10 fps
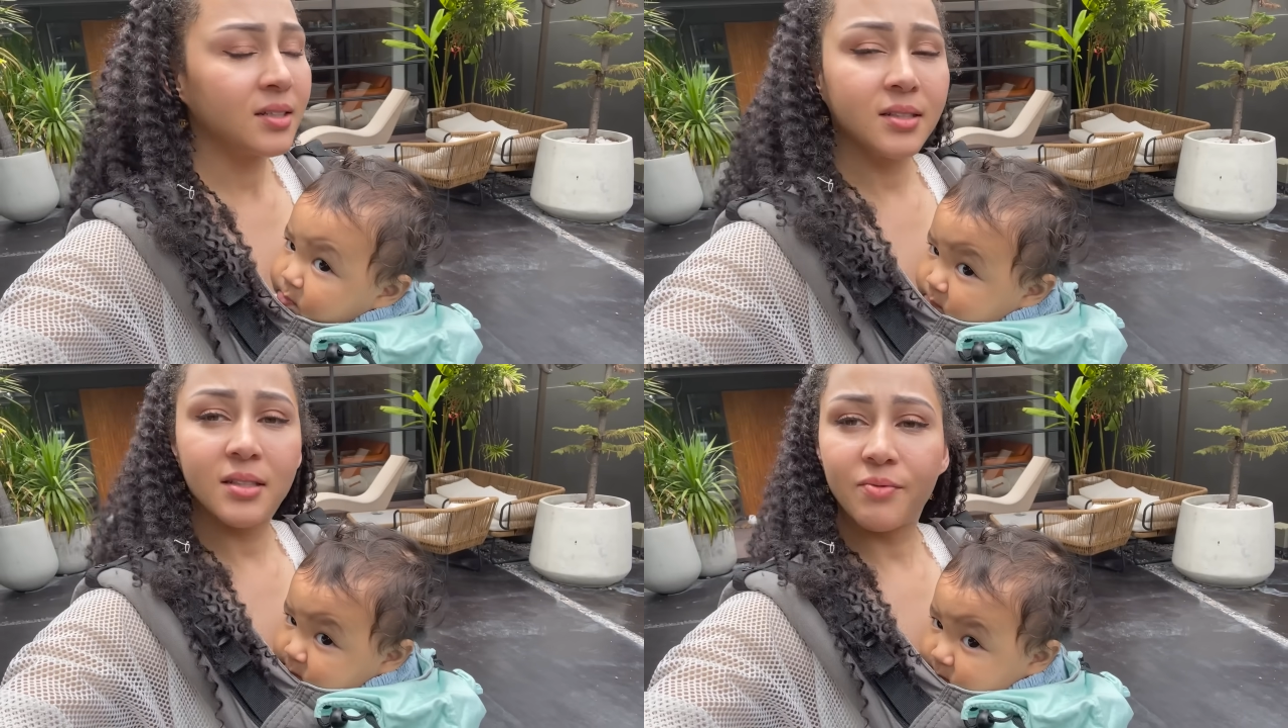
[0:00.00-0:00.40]

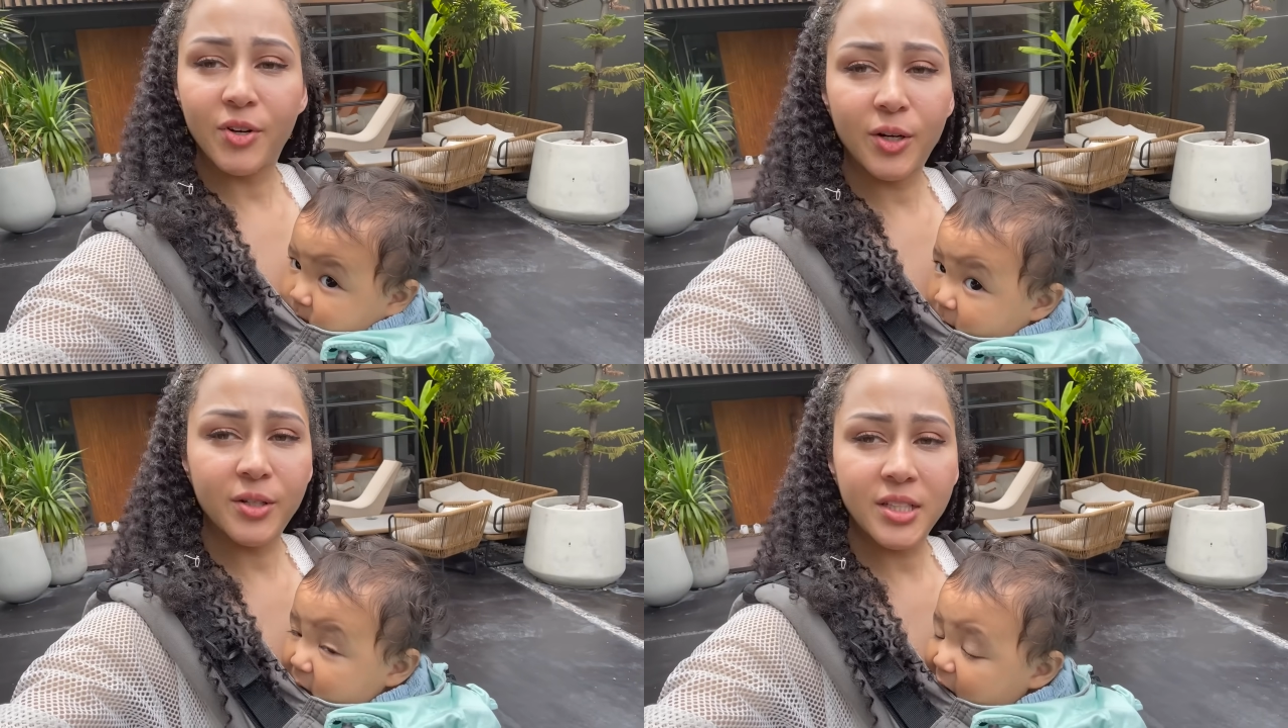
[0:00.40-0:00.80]
and some
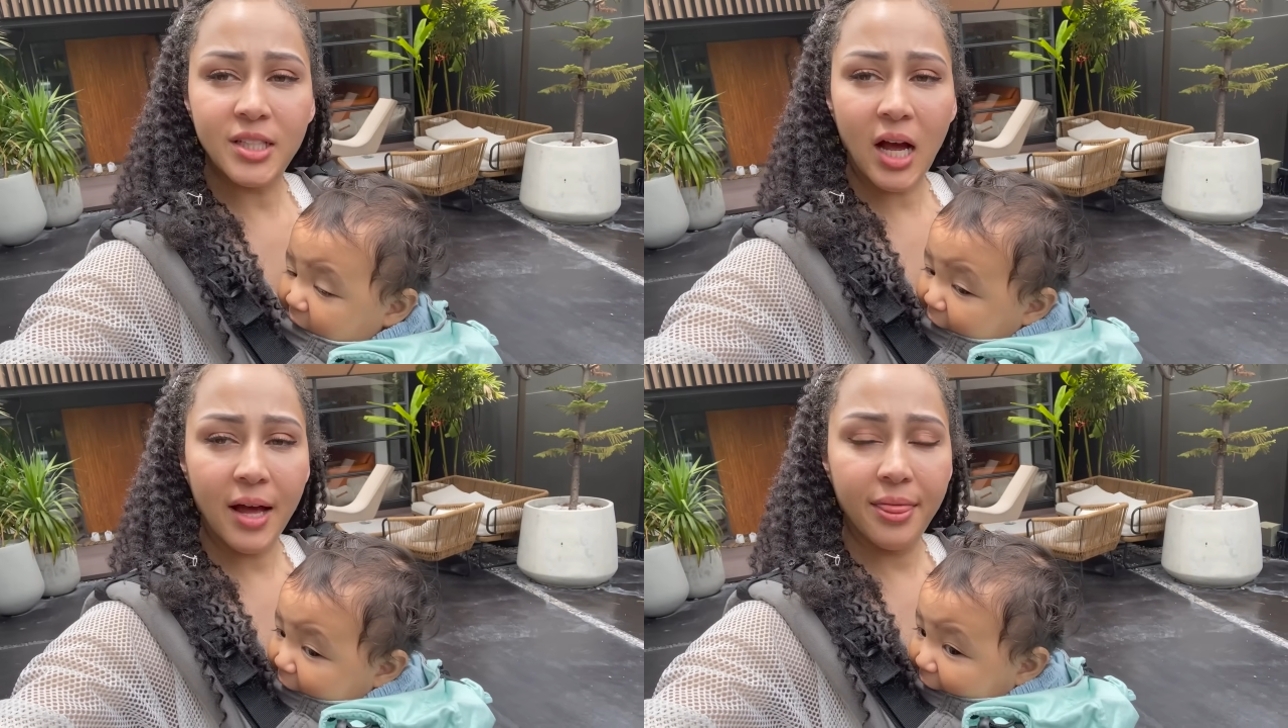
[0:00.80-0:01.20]
various
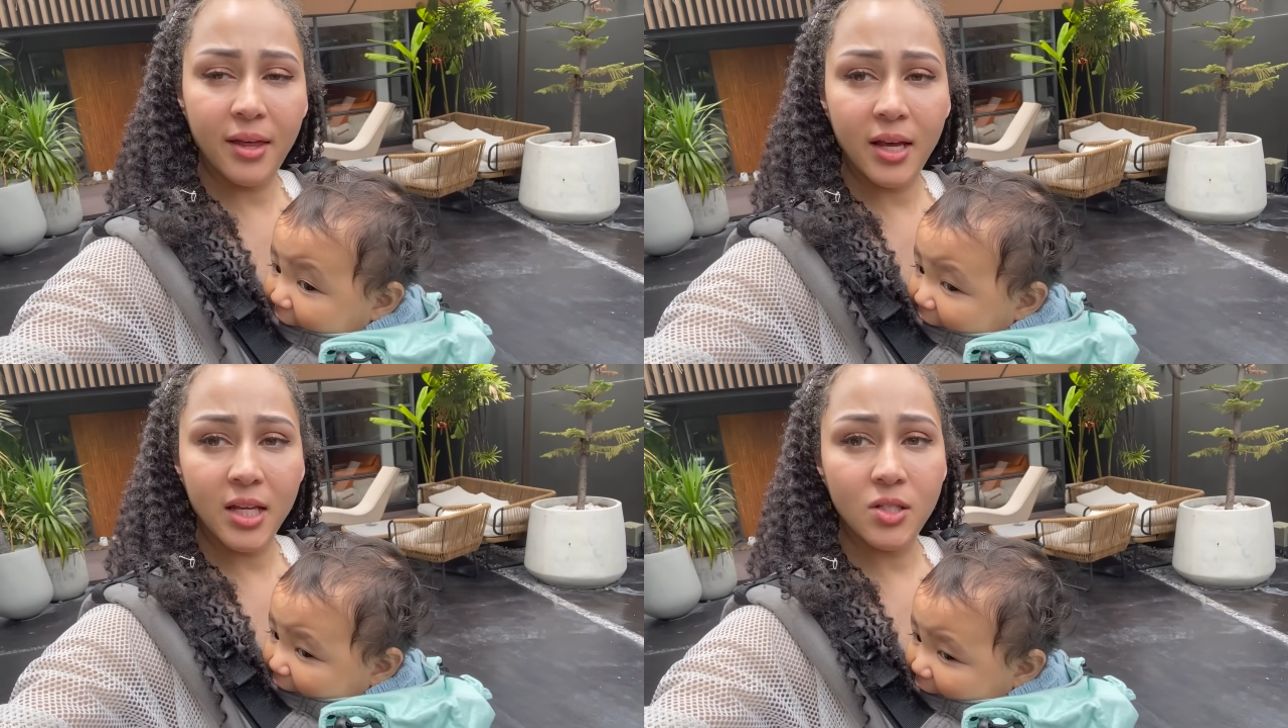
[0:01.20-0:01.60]
Thai
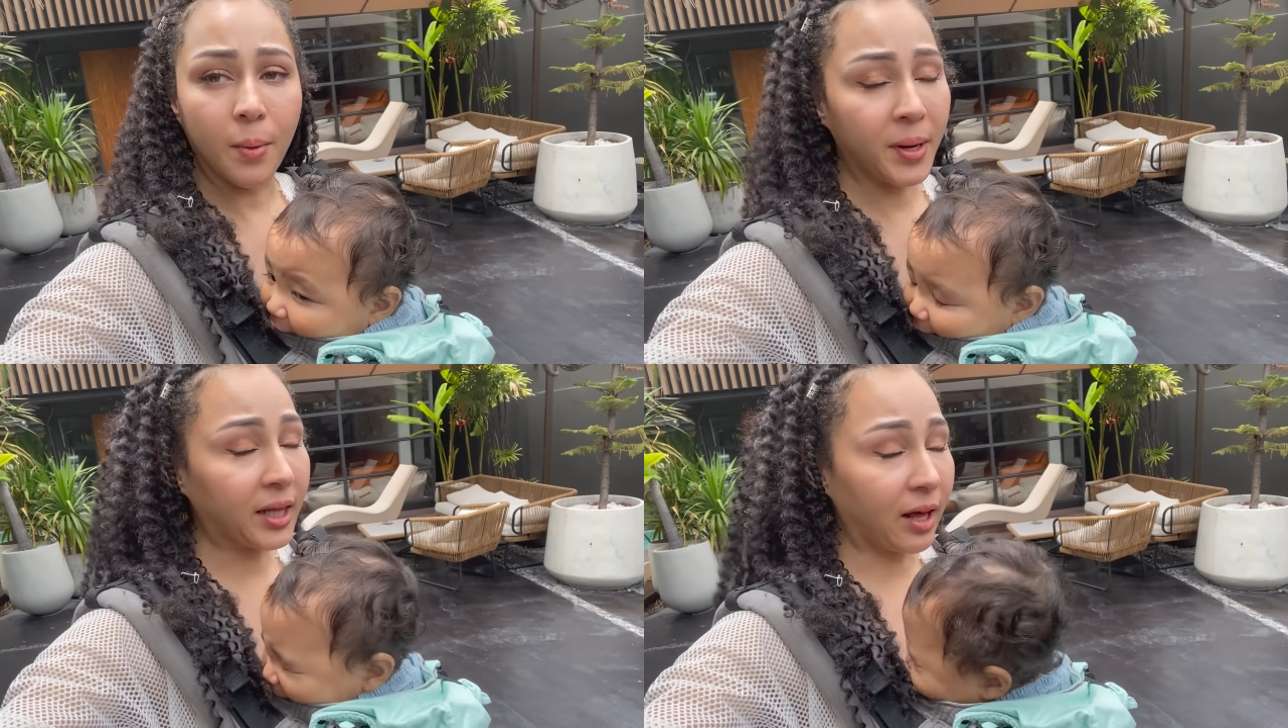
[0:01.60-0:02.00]
things.
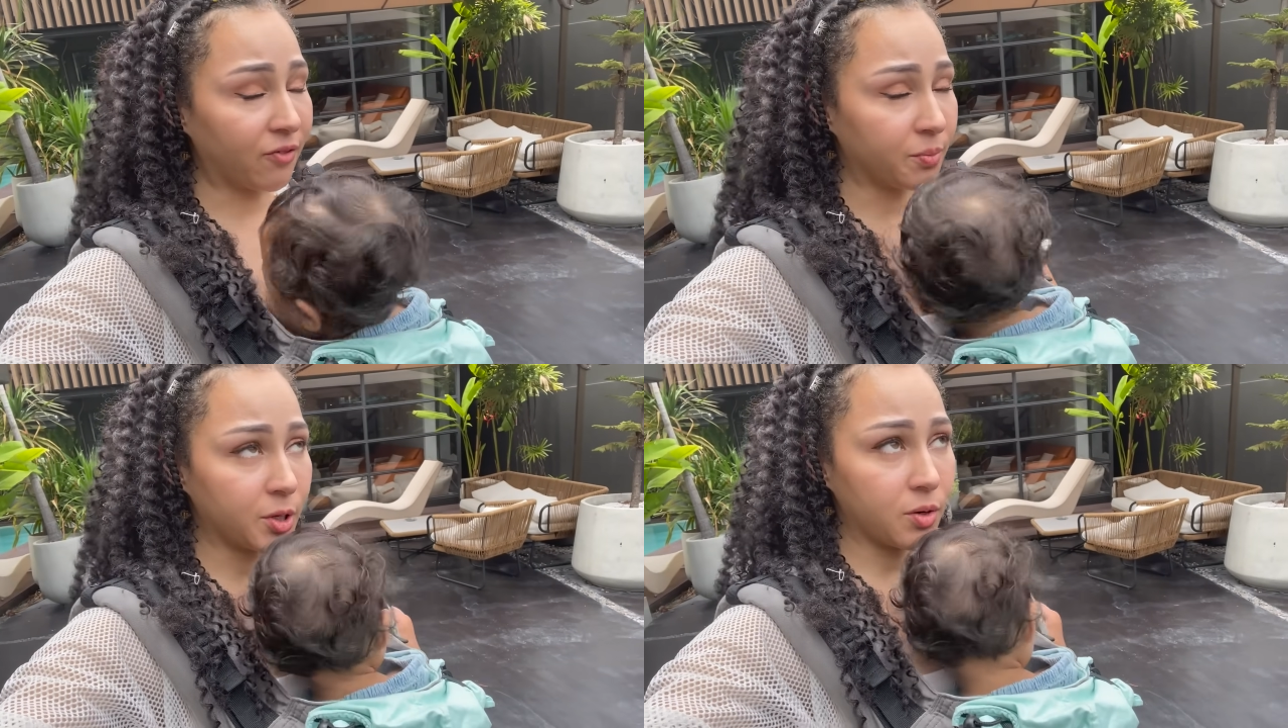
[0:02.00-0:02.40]
I'm not that
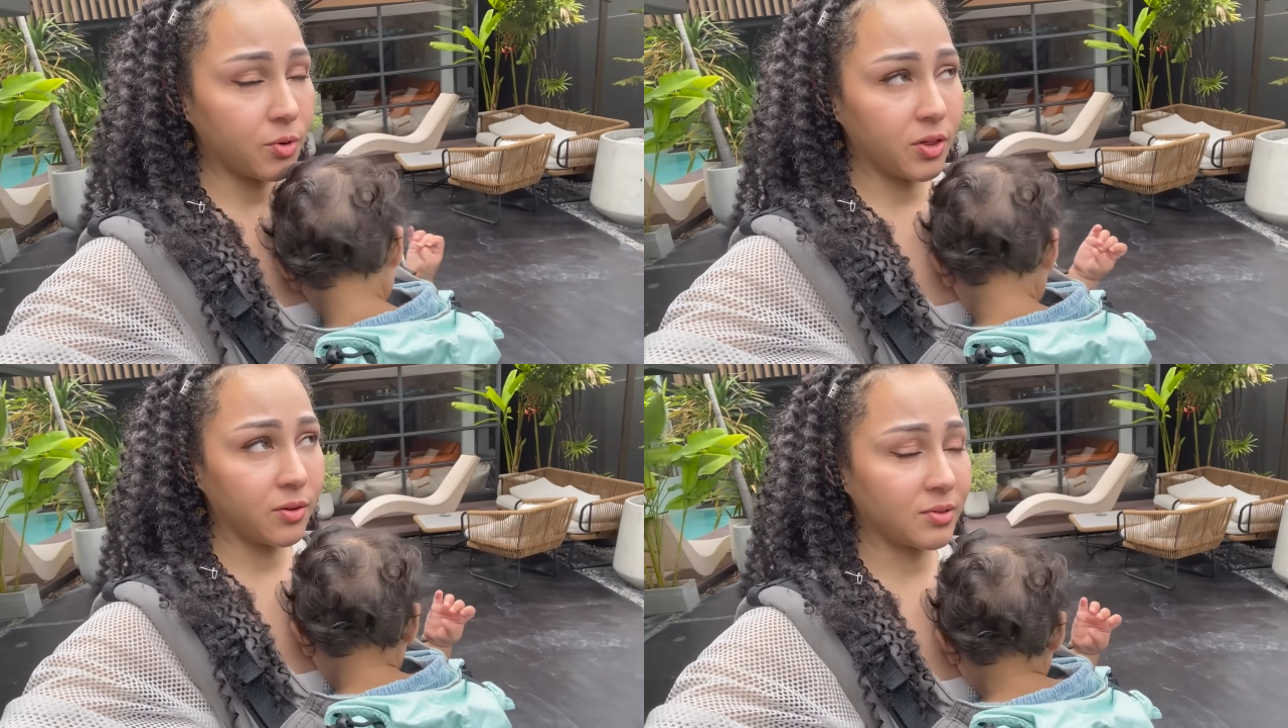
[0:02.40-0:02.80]
familiar
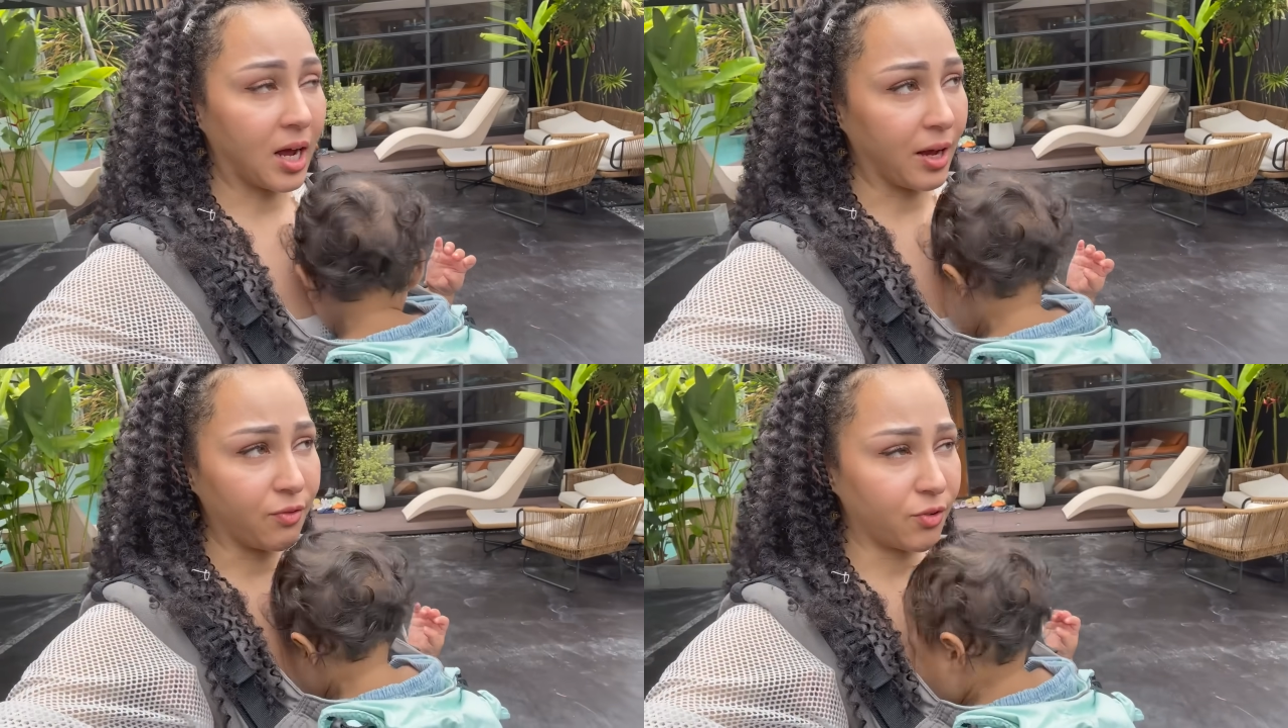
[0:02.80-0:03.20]
with
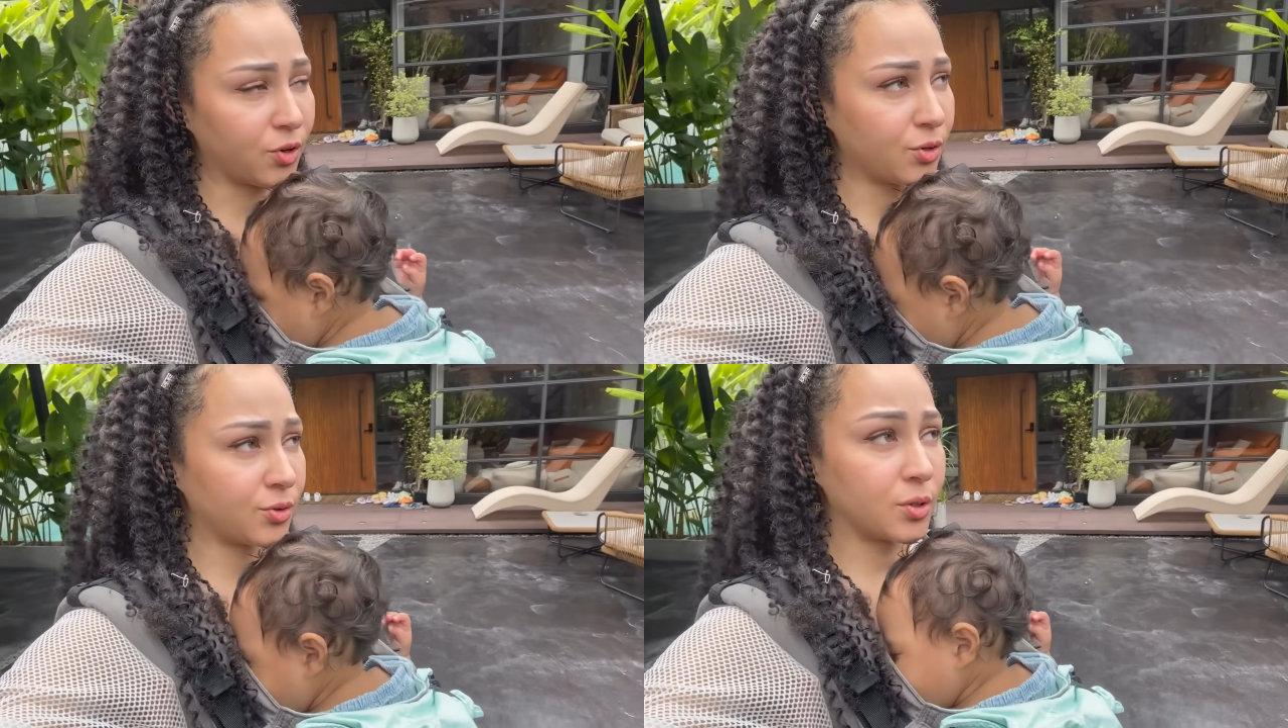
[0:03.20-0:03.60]
Thai food,